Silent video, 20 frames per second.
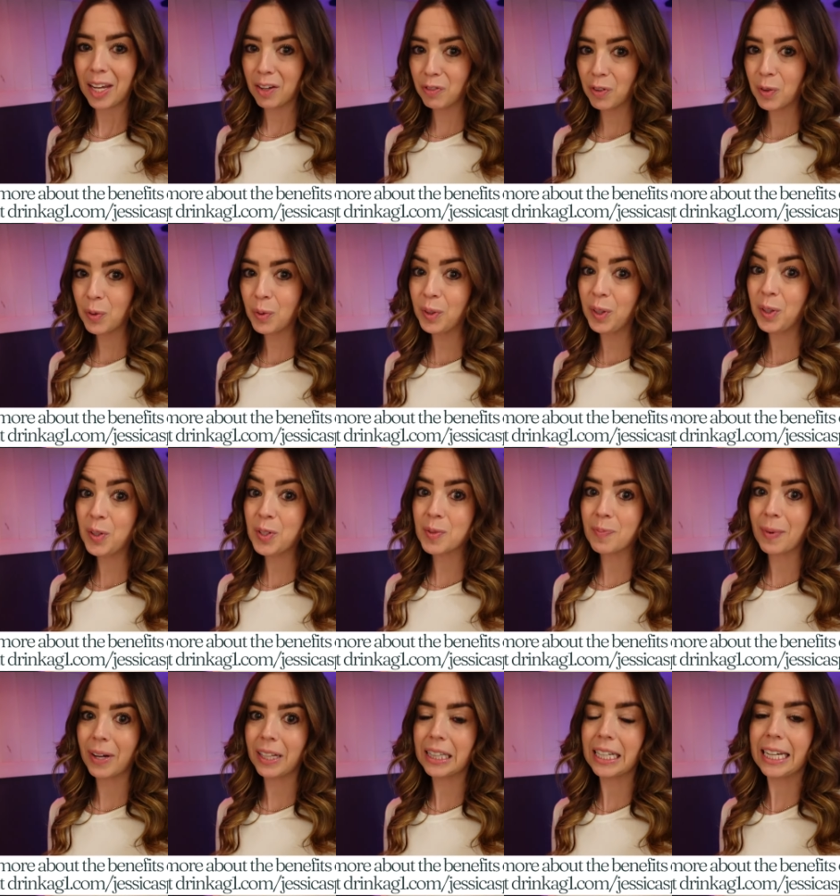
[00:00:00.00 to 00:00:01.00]
If you
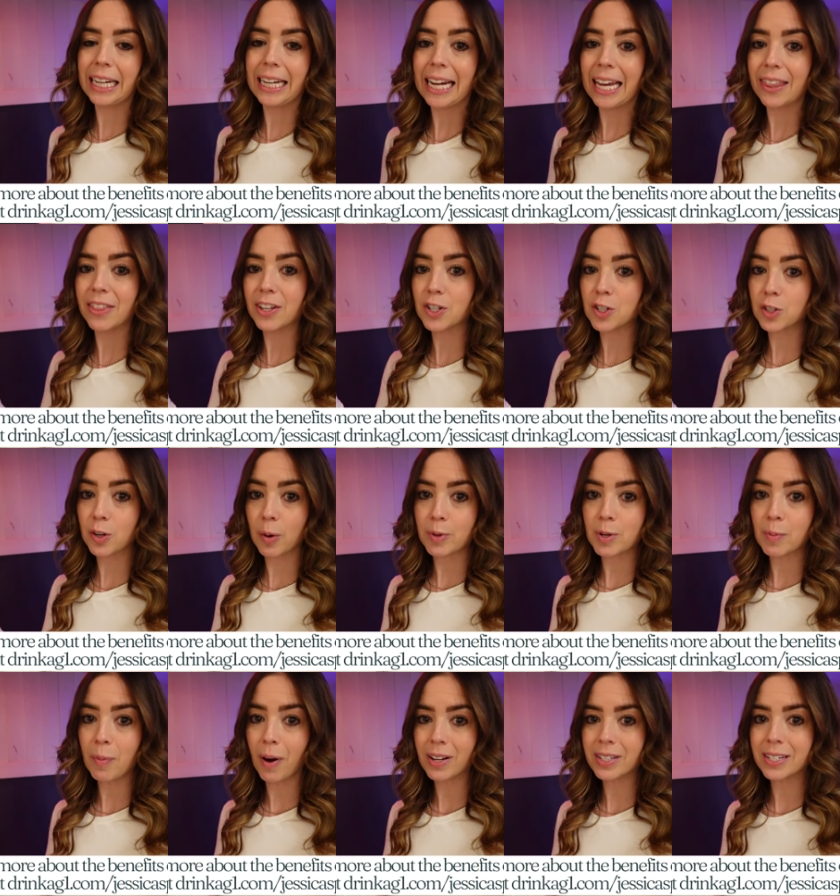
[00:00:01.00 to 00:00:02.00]
use my link in the
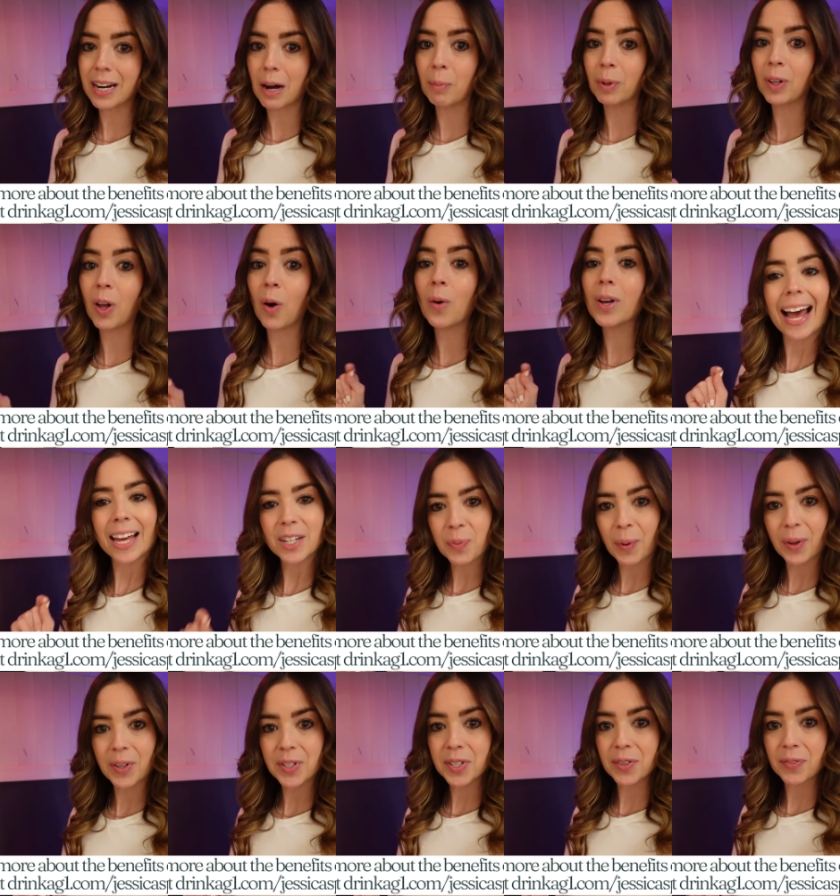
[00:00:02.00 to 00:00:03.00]
description box down below, as
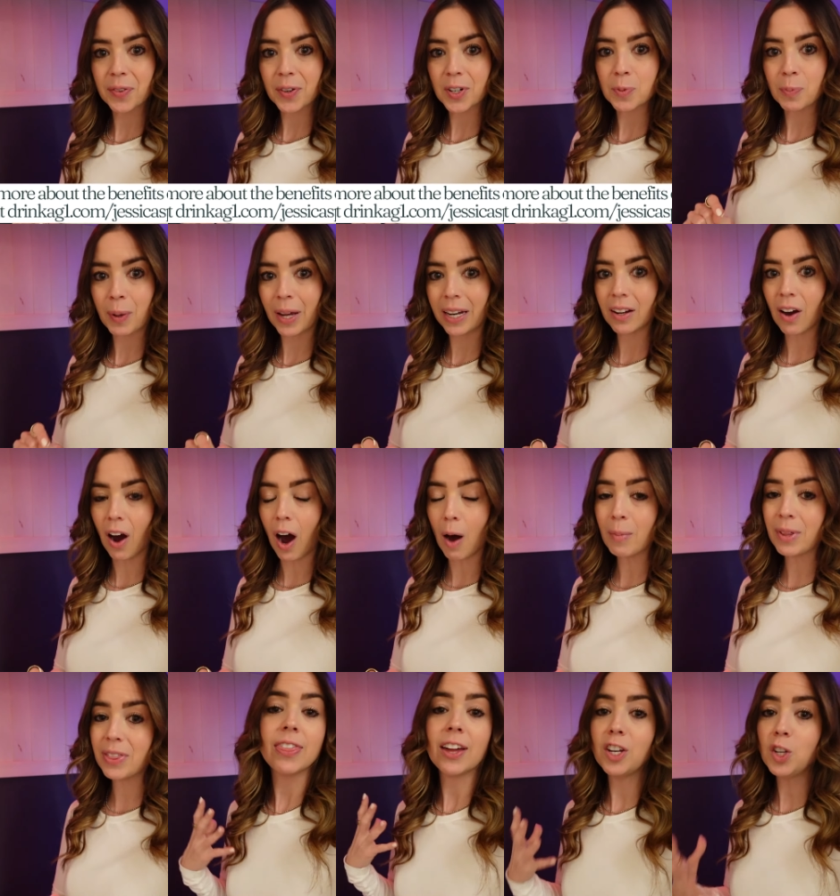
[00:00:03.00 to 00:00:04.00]
well as the first pinned
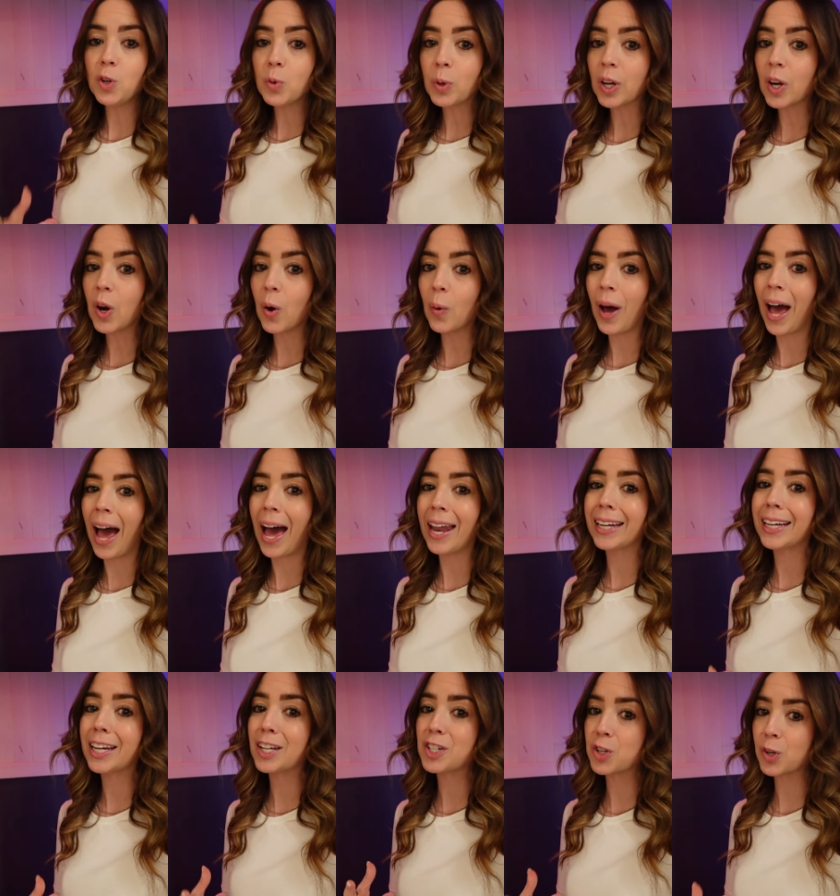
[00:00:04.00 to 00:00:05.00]
comment, then you can go ahead
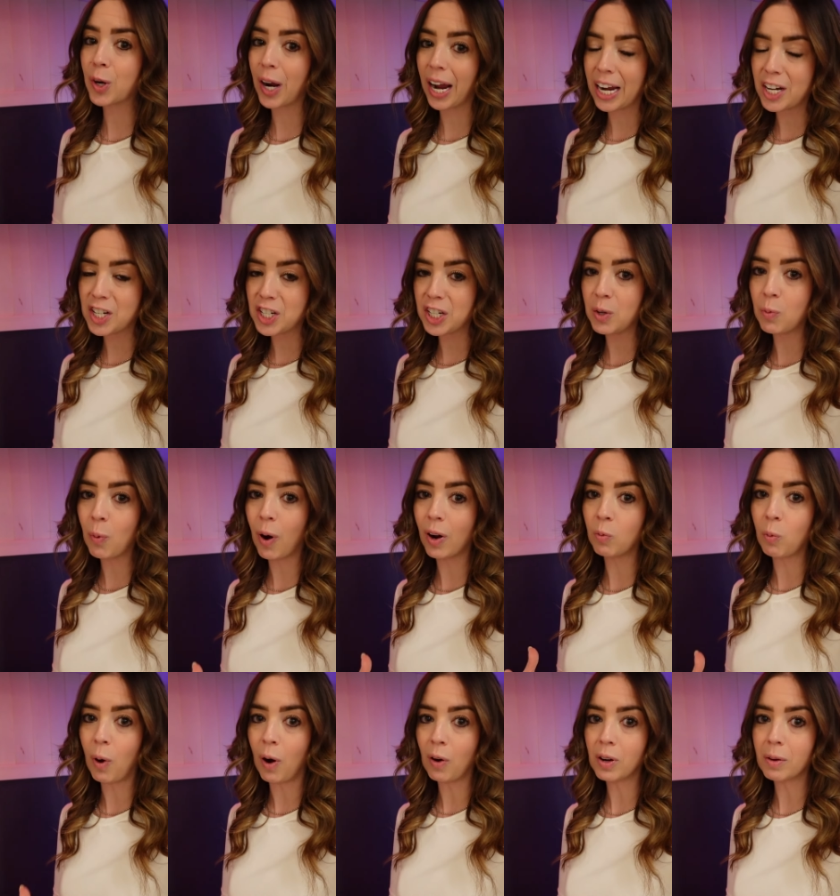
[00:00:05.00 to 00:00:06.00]
and get your
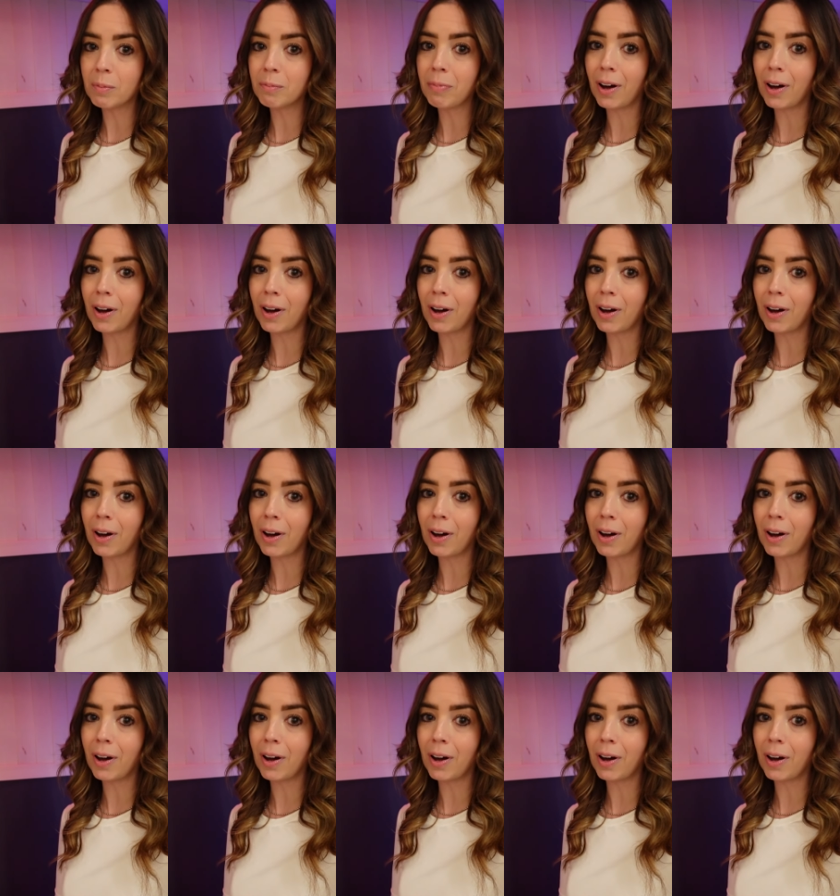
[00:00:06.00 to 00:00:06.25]
AG1 welcome